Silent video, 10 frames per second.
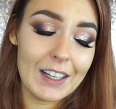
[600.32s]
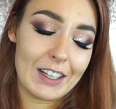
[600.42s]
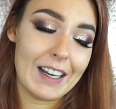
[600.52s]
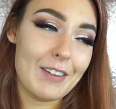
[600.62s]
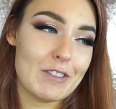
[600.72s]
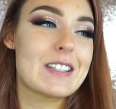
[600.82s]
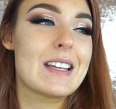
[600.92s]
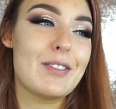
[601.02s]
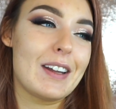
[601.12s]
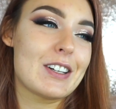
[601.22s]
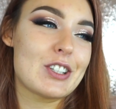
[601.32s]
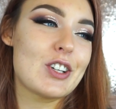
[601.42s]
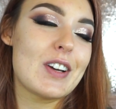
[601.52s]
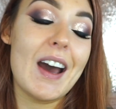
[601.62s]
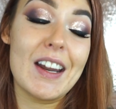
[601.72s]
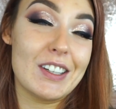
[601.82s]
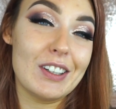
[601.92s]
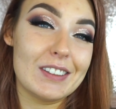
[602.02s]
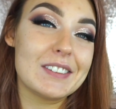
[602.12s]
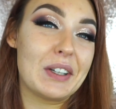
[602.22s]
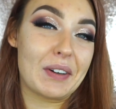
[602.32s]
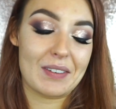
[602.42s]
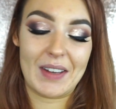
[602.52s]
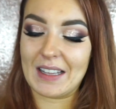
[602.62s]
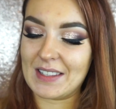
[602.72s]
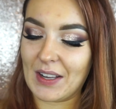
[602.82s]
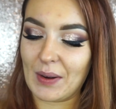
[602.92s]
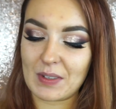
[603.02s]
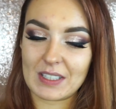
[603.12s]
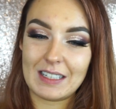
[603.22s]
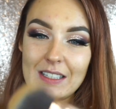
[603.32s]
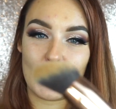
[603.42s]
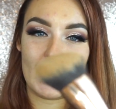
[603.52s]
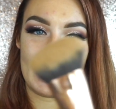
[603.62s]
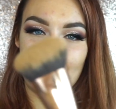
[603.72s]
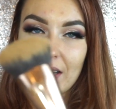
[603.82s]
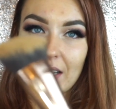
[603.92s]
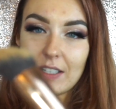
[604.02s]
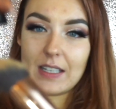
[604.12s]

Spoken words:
You'll have to see the finish and you'll know what I mean. So I'm just going to squirt it straight onto